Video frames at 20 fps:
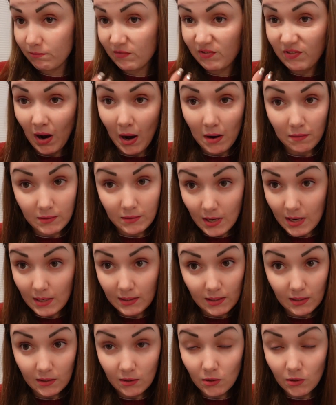five
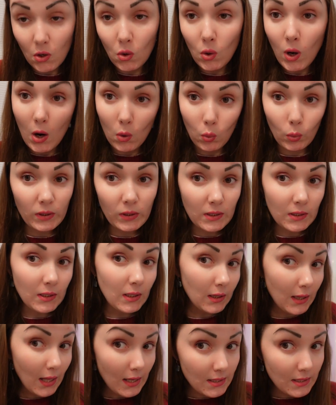days in a row how we did
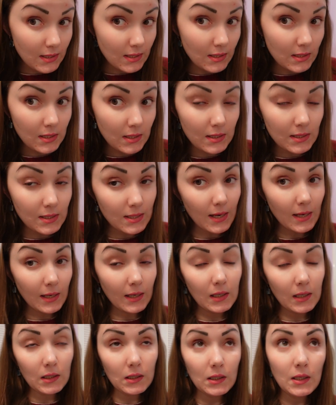it last
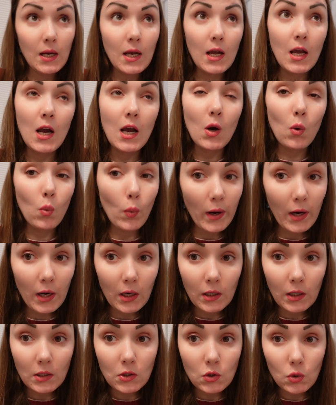cycle. We're
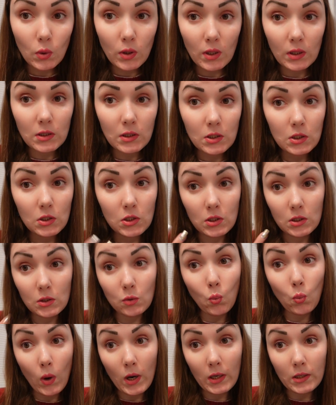gonna do this
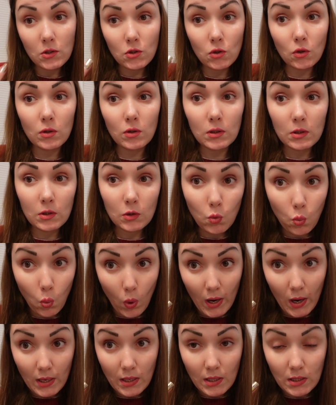once or
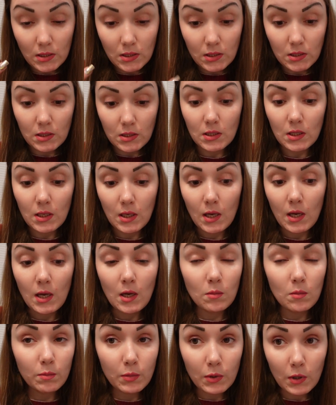twice
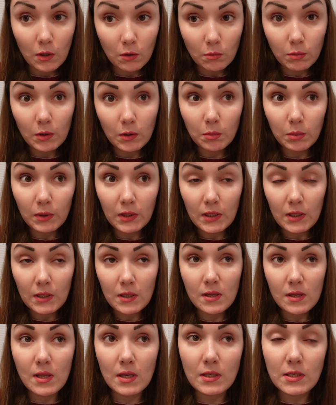
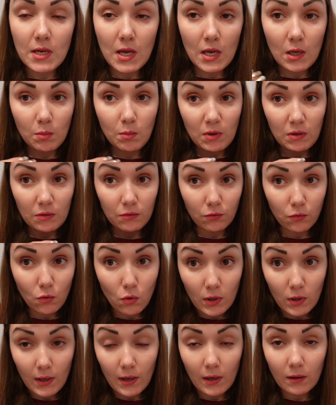probably the day
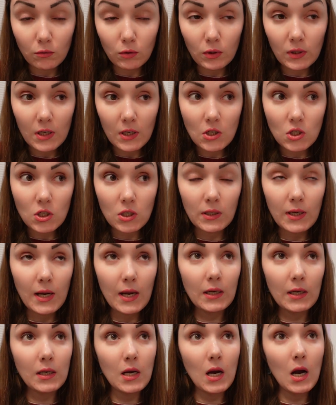before ovulation
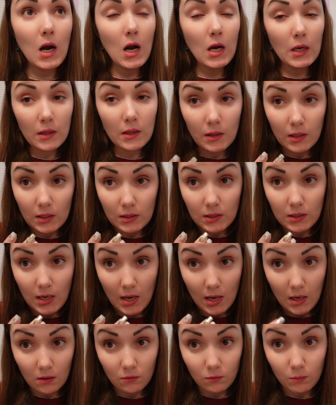and on the
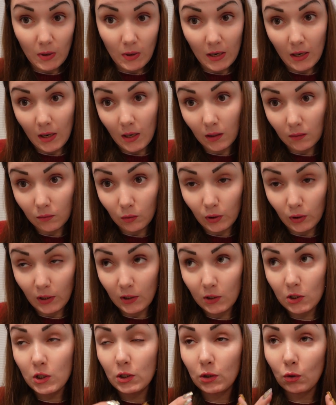day of my
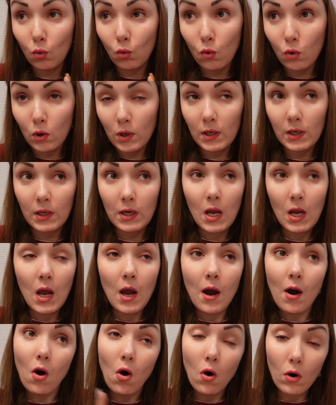ovulation or
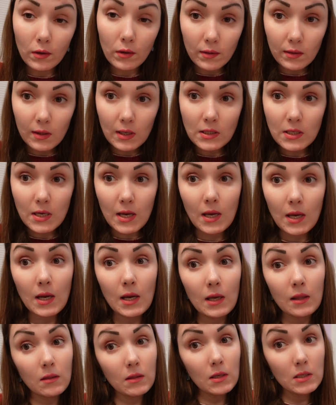on the day
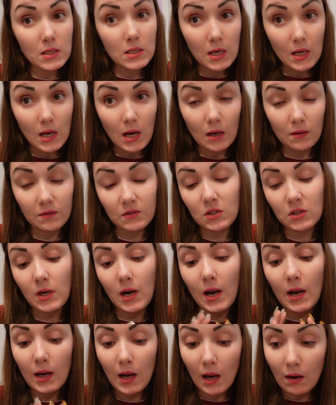and the day after.
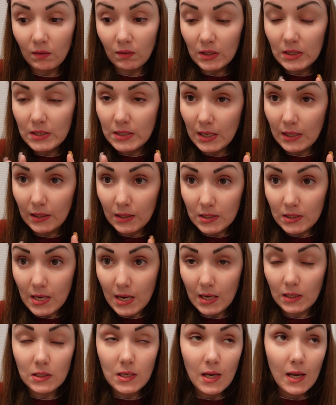I haven't decided
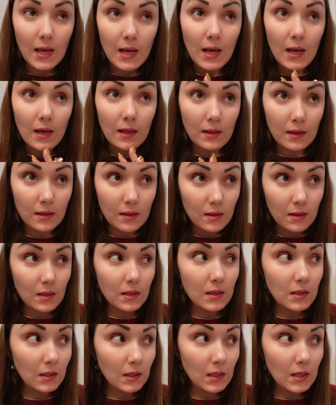yet. The
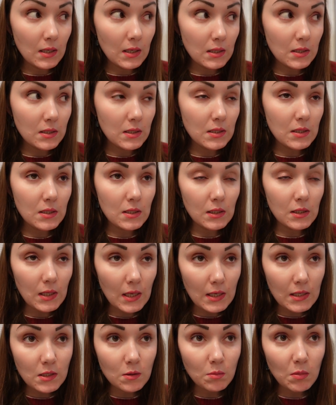thing is
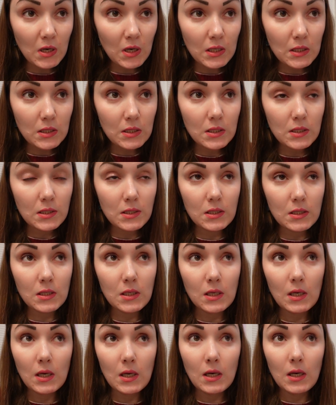last month
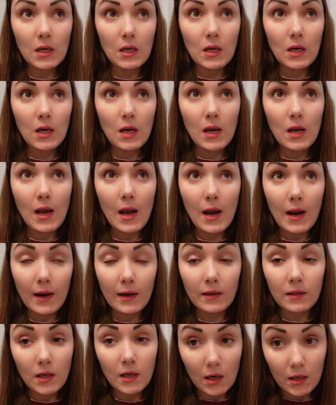I
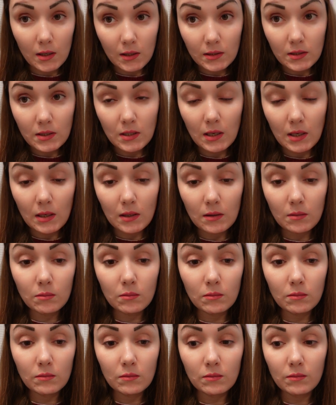had hard
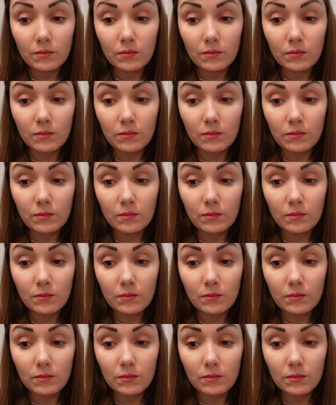time